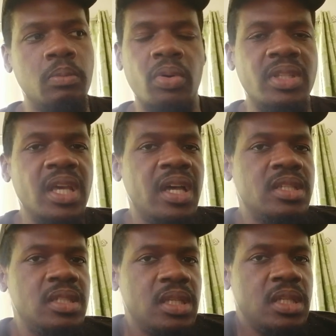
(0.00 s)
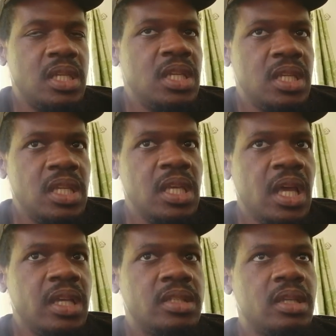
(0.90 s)
But he
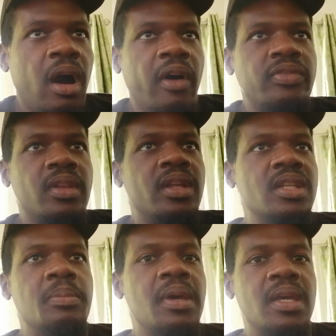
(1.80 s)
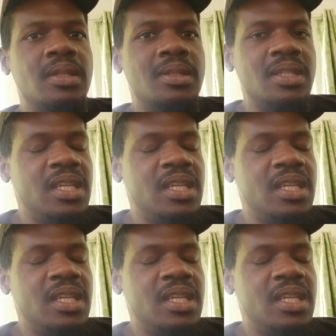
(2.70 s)
has after that debate,